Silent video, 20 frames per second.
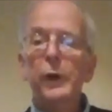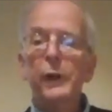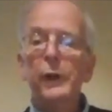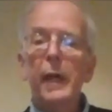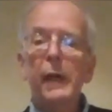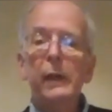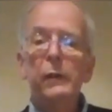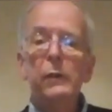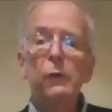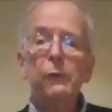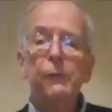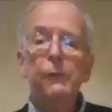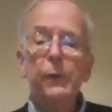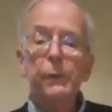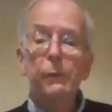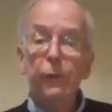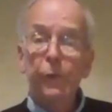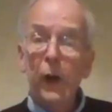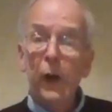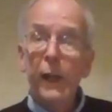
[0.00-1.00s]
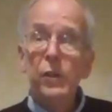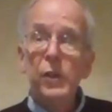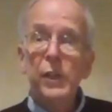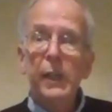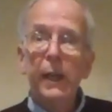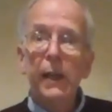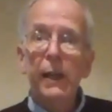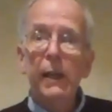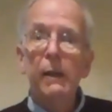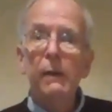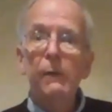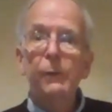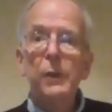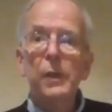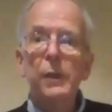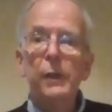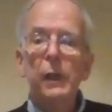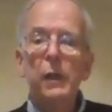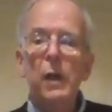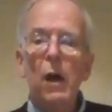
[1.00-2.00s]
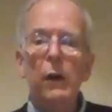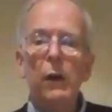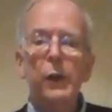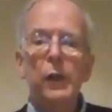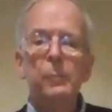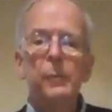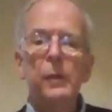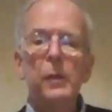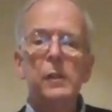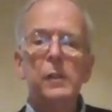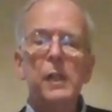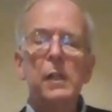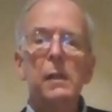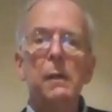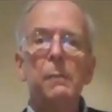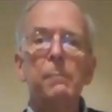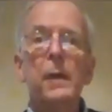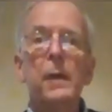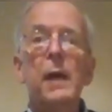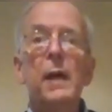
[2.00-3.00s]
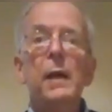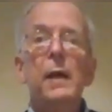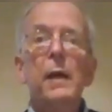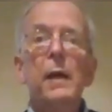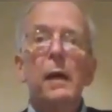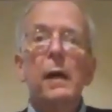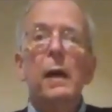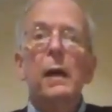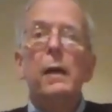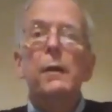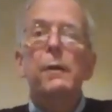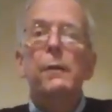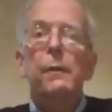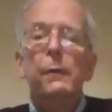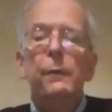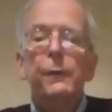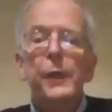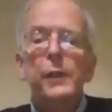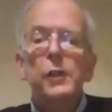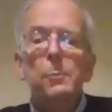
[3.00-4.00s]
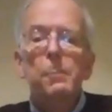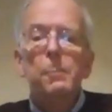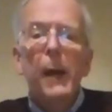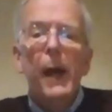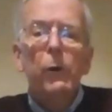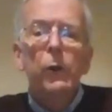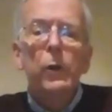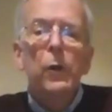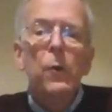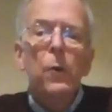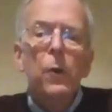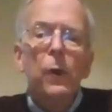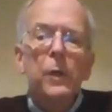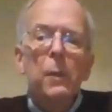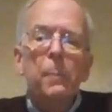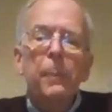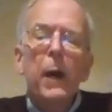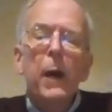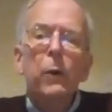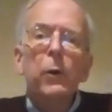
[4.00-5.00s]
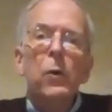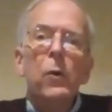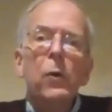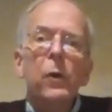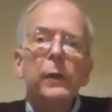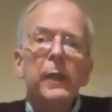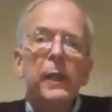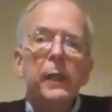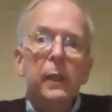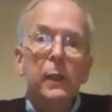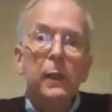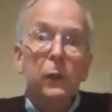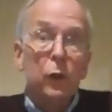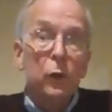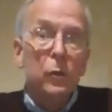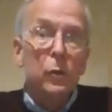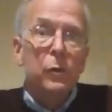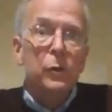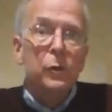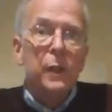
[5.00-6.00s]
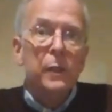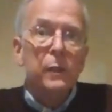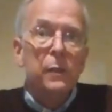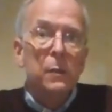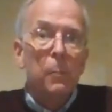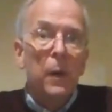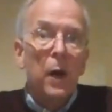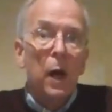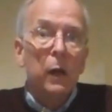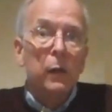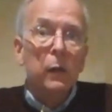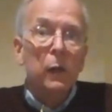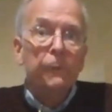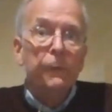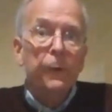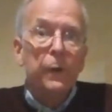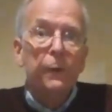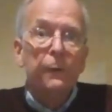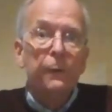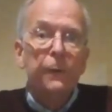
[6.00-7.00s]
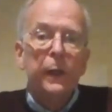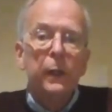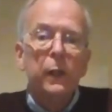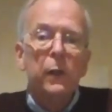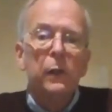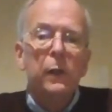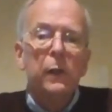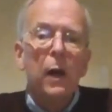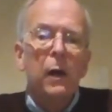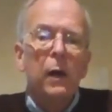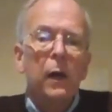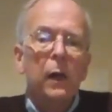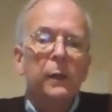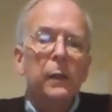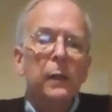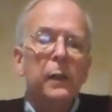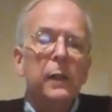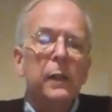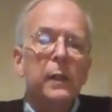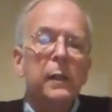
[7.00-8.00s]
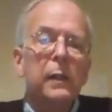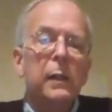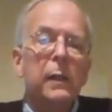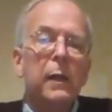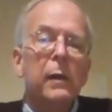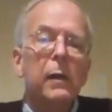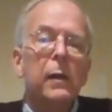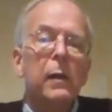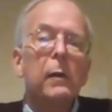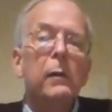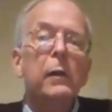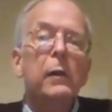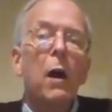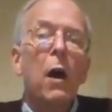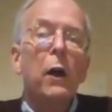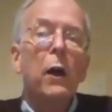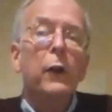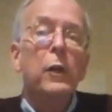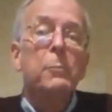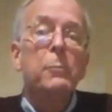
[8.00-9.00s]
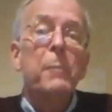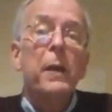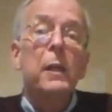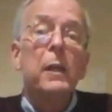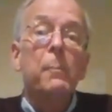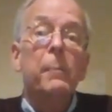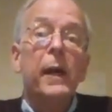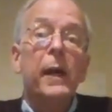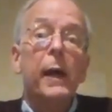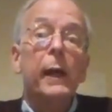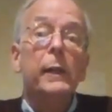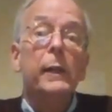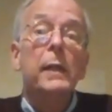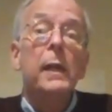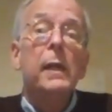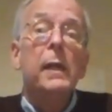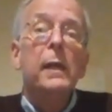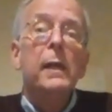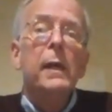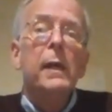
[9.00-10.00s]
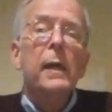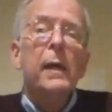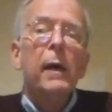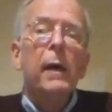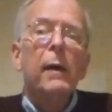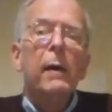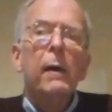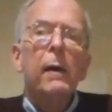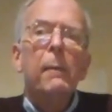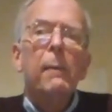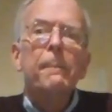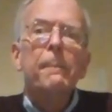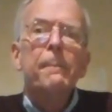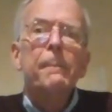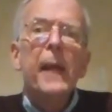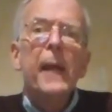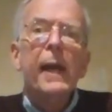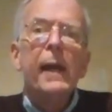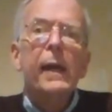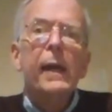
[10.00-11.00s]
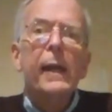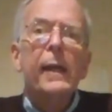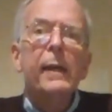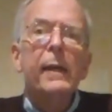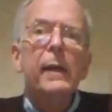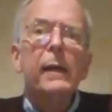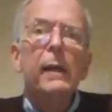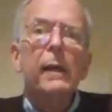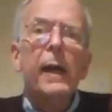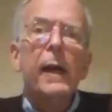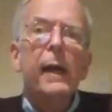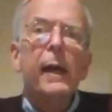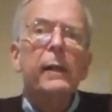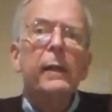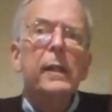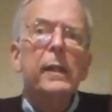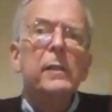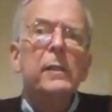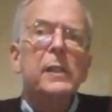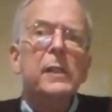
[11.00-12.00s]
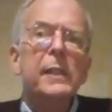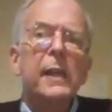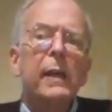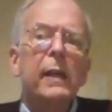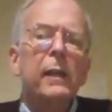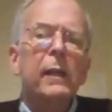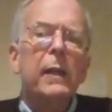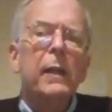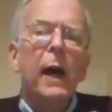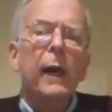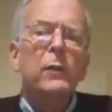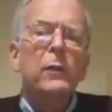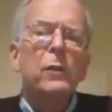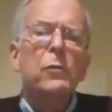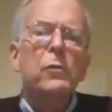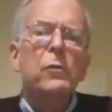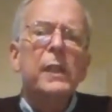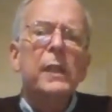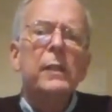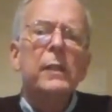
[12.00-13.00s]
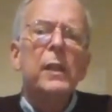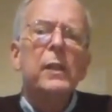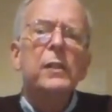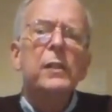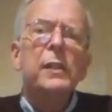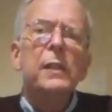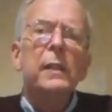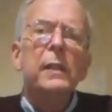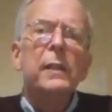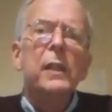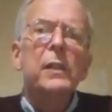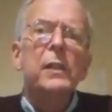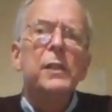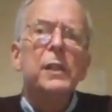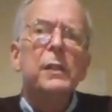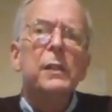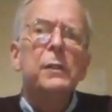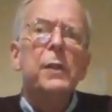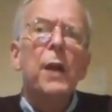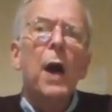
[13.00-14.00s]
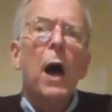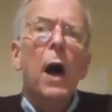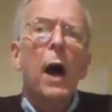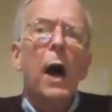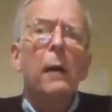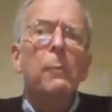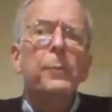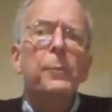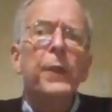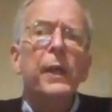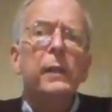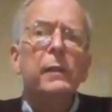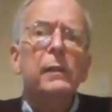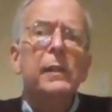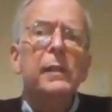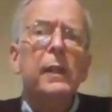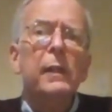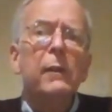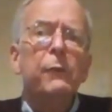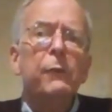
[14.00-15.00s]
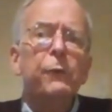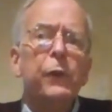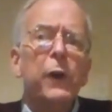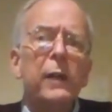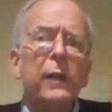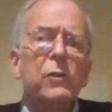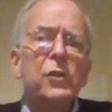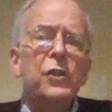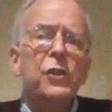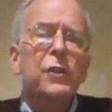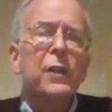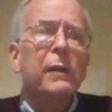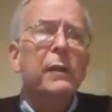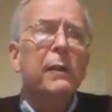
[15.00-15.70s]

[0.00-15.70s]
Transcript: Daniel French gave to the Concord Museum this powder horn, the powder horn that he'd used as a model for the figure on the Concord Minuteman. And it's got, you see this knob that French